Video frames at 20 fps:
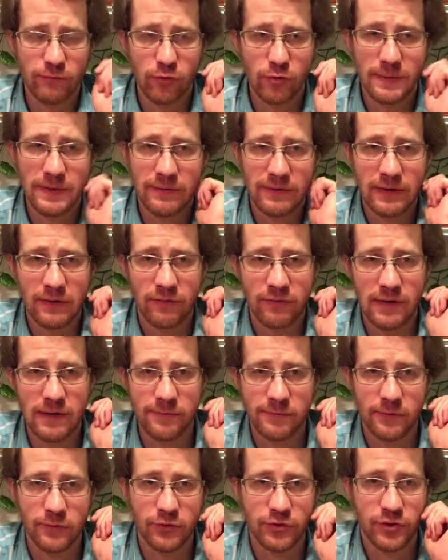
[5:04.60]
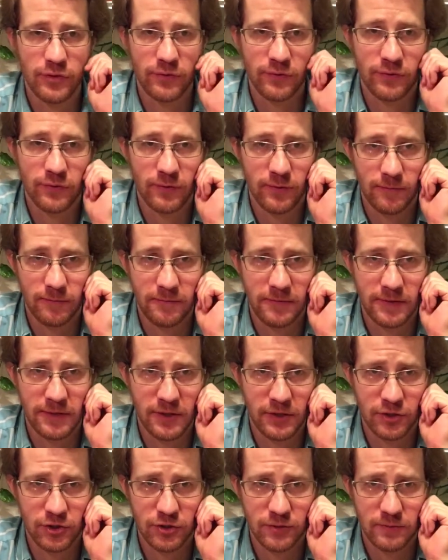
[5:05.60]
ruby red grapefruit juice sort of
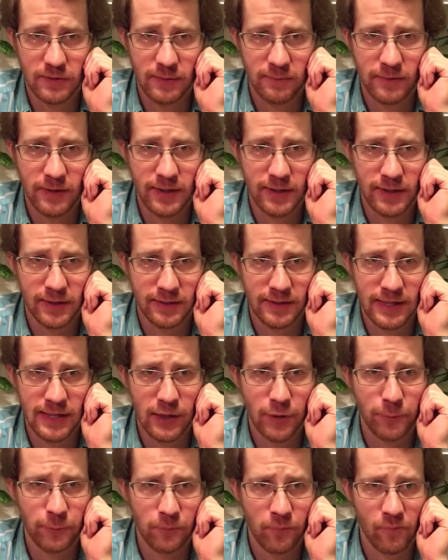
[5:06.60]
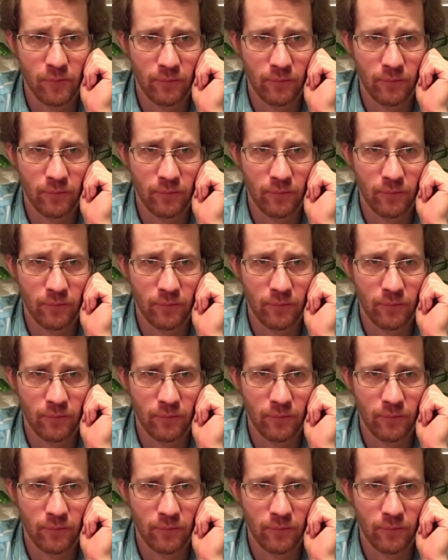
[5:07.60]
finish I'm getting now.